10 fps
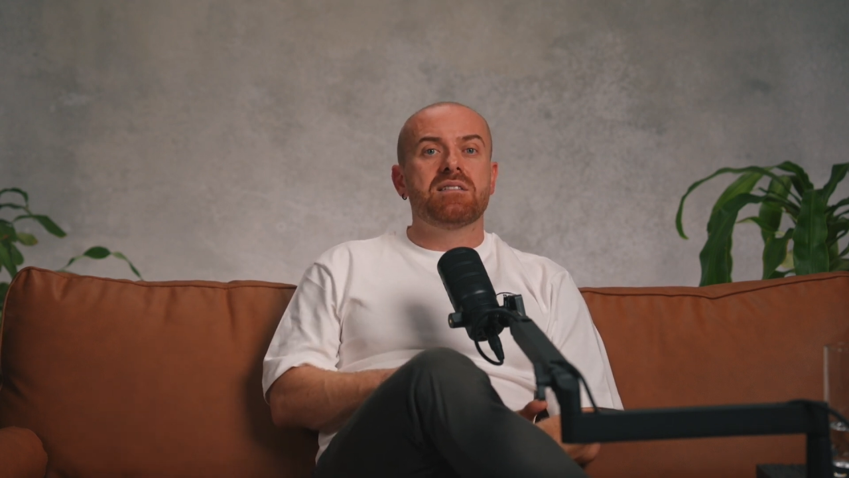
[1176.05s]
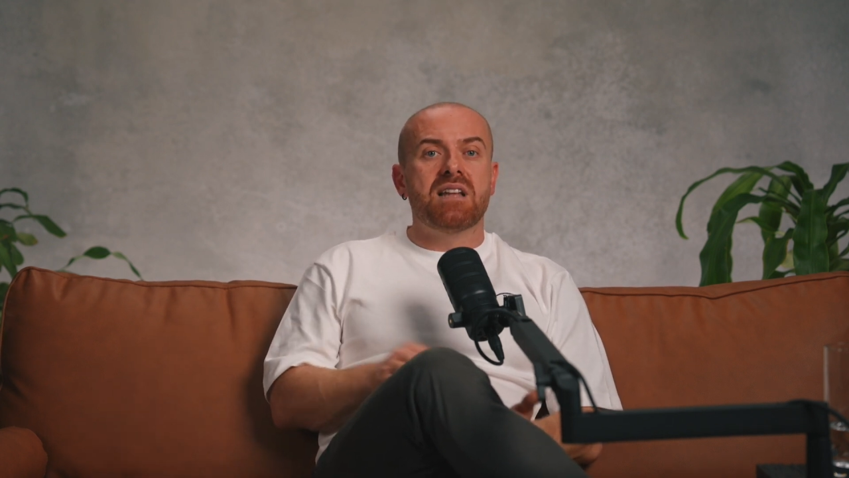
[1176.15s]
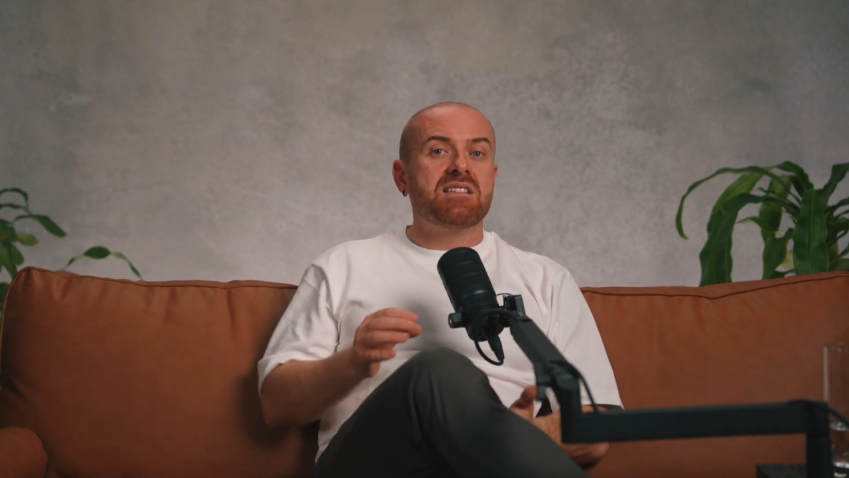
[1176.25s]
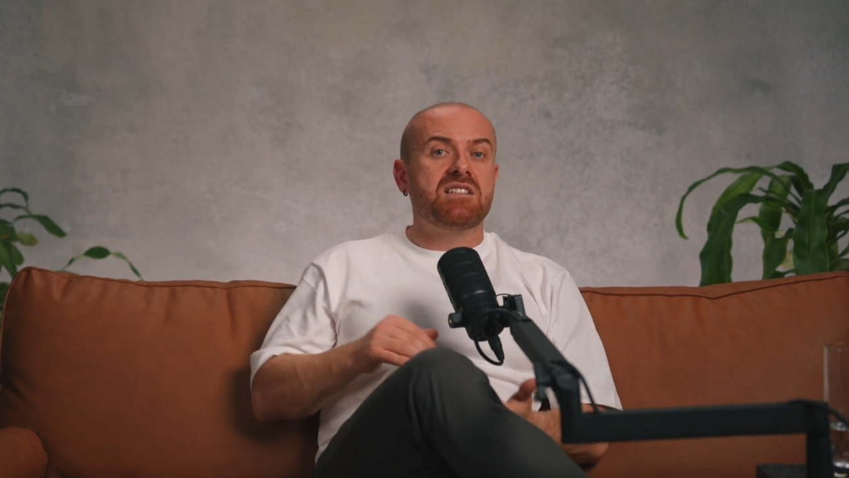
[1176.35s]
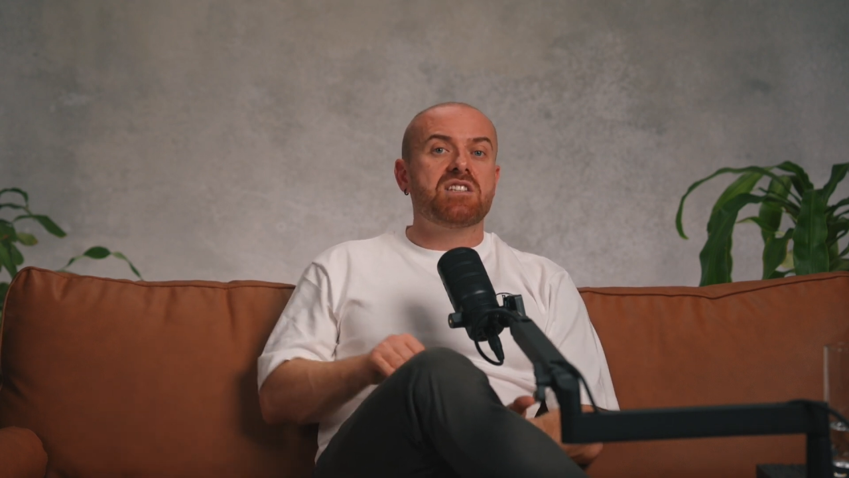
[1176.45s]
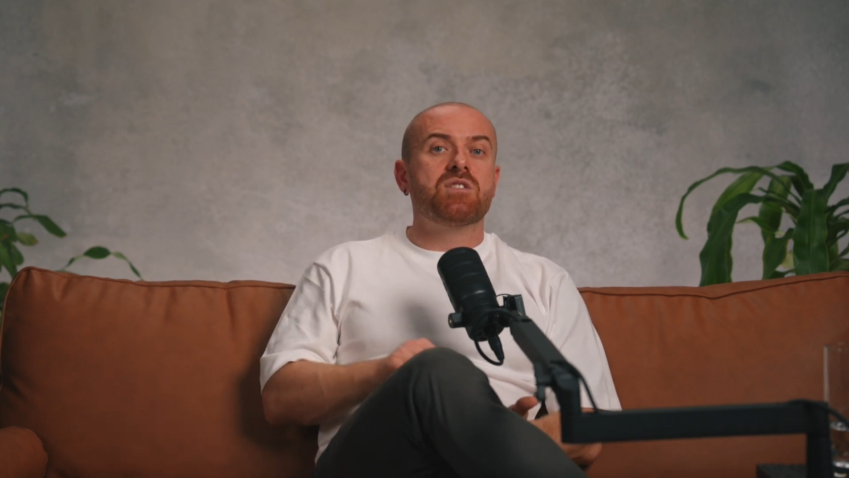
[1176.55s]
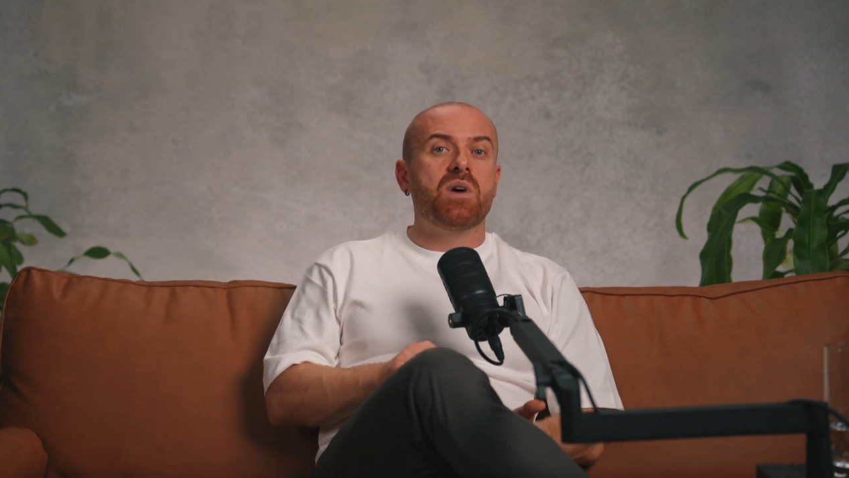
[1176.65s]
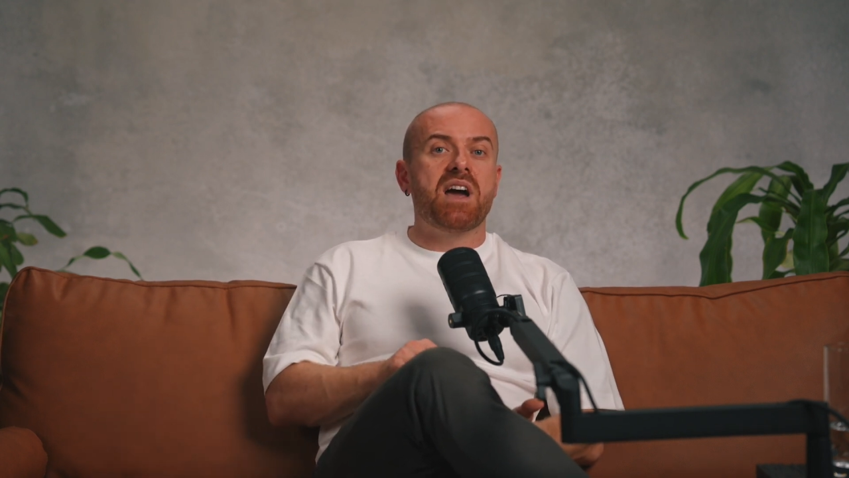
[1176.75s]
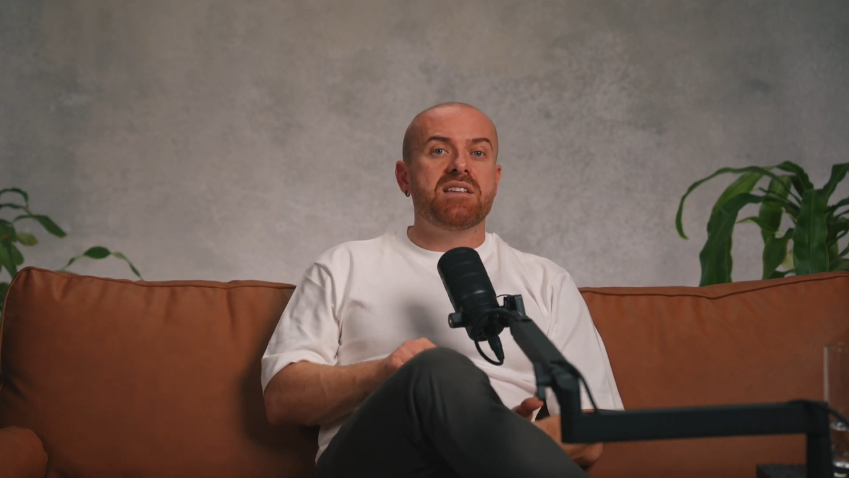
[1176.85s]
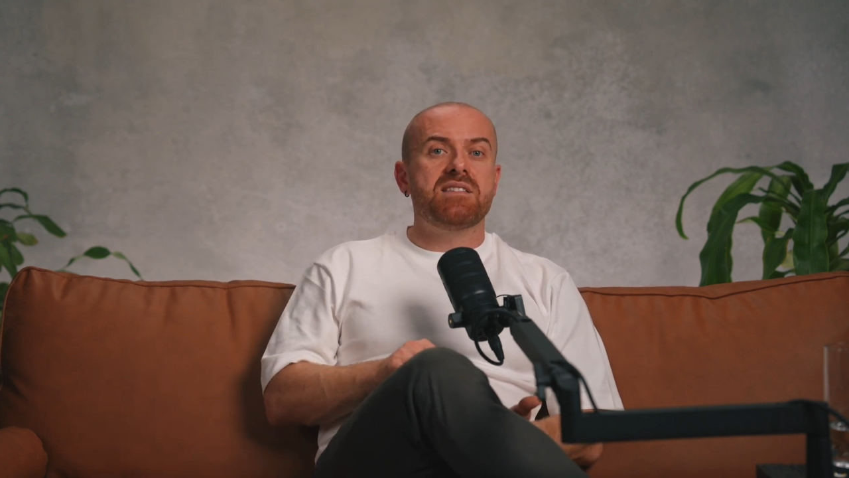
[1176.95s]
That's just the
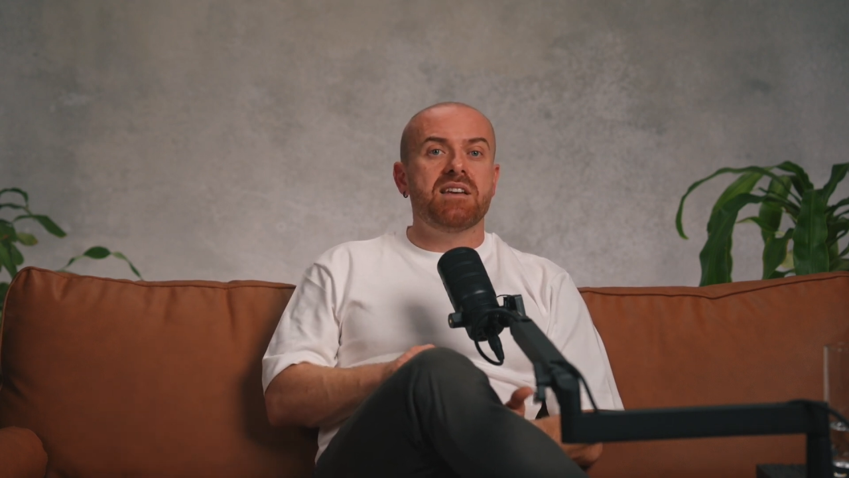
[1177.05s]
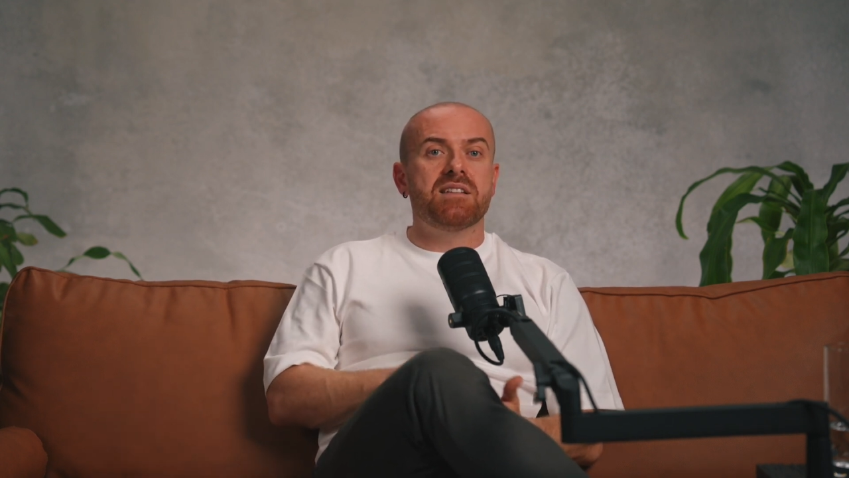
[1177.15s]
way I see